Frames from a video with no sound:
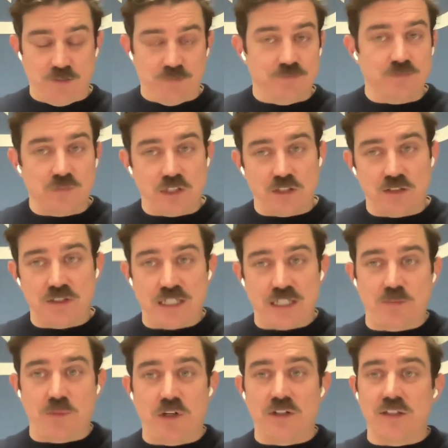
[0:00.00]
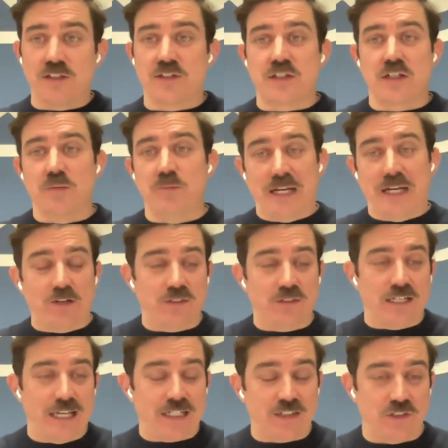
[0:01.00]
from other tech partners
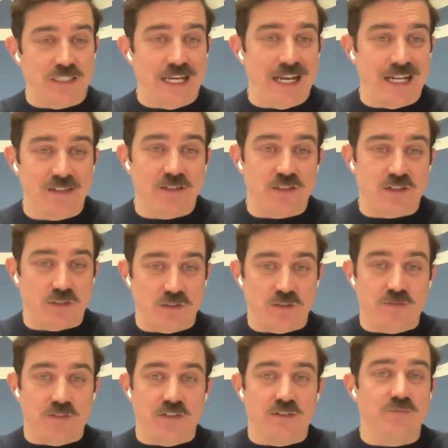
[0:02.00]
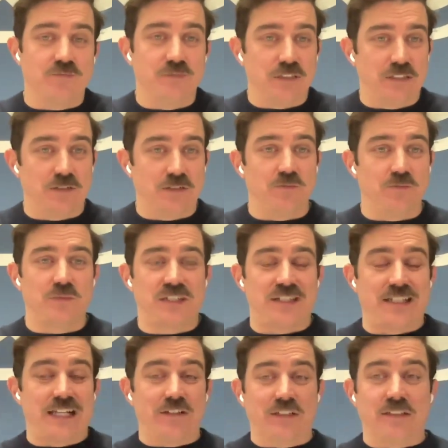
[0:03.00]
about actually ad server,
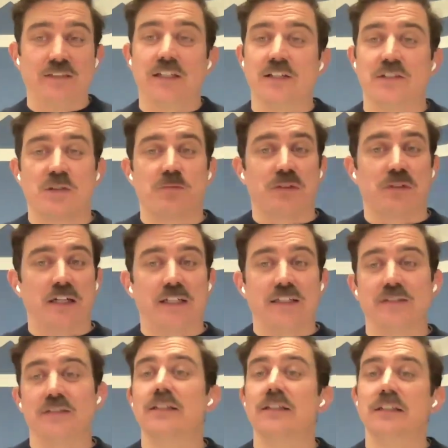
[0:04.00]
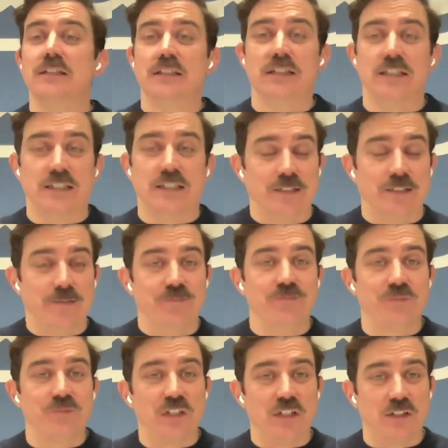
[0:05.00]
selling and supplying.
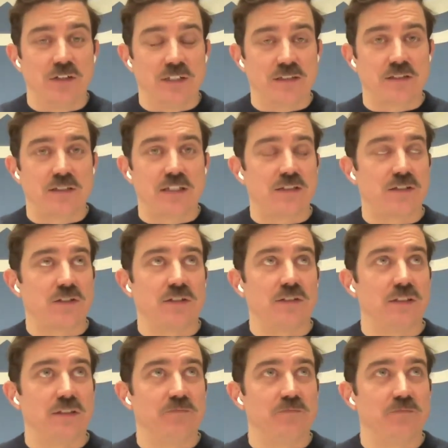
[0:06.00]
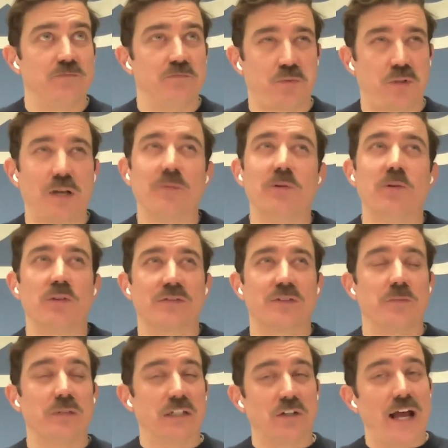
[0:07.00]
That's certainly probably one
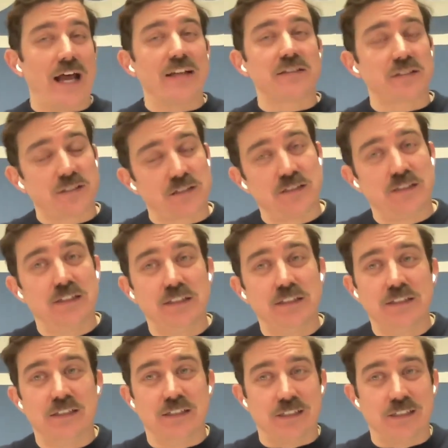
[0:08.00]
of the bigger asks.